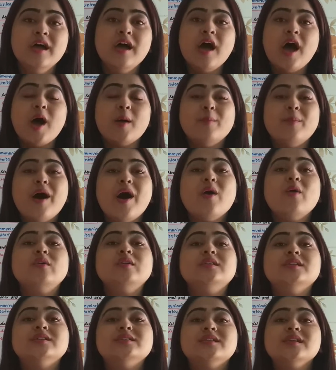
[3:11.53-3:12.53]

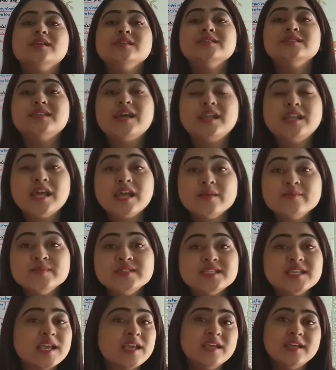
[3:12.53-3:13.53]
about the things that I am
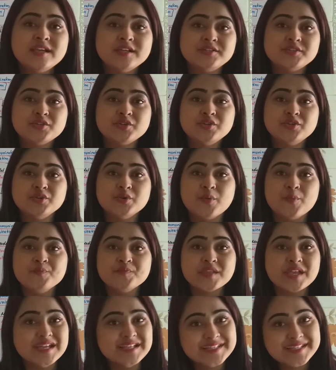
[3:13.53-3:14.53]
saying it to you,
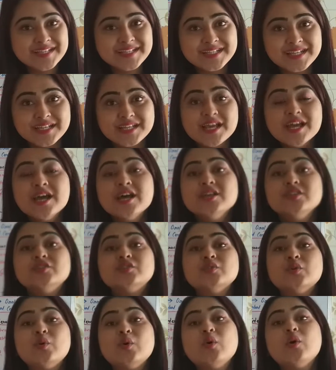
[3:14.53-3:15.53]
isn't it?
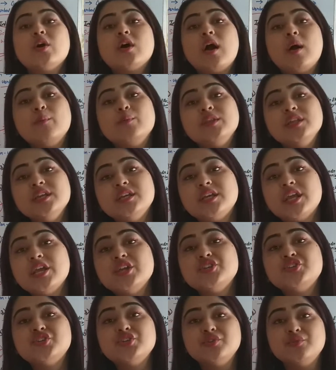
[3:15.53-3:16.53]
So
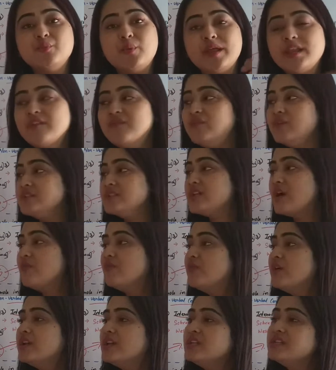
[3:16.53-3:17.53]
communication, whenever
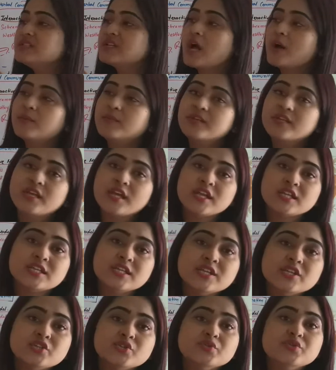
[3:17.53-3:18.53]
someone is
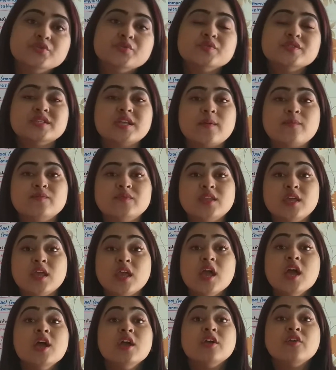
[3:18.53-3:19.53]
communicating to you
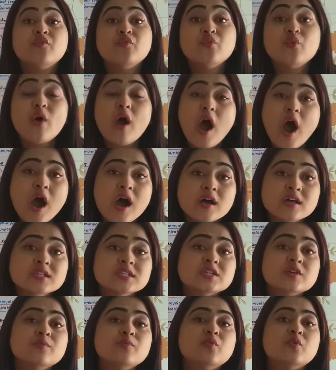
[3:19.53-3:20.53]
something, if you
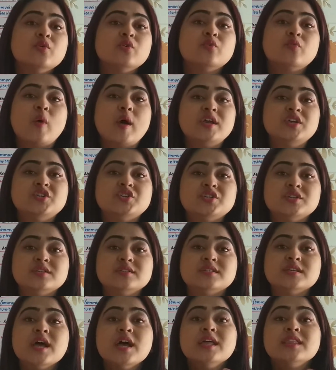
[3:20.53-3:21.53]
ask more
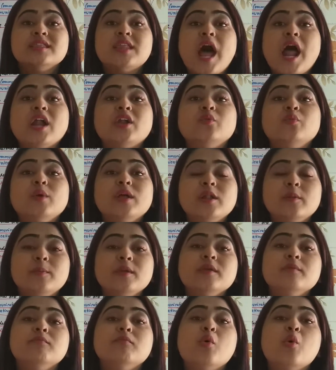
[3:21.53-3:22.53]
questions, that will
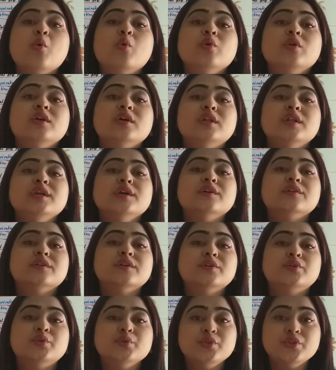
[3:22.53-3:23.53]
be more
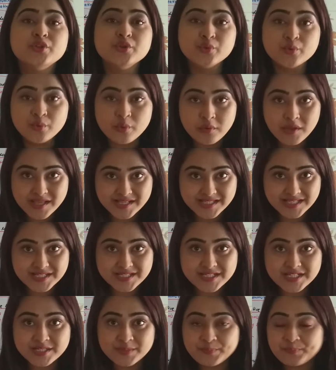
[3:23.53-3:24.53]
clearer to you,
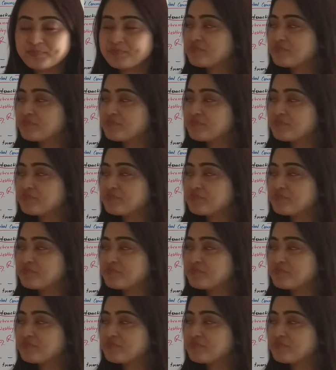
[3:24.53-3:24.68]
isn't it?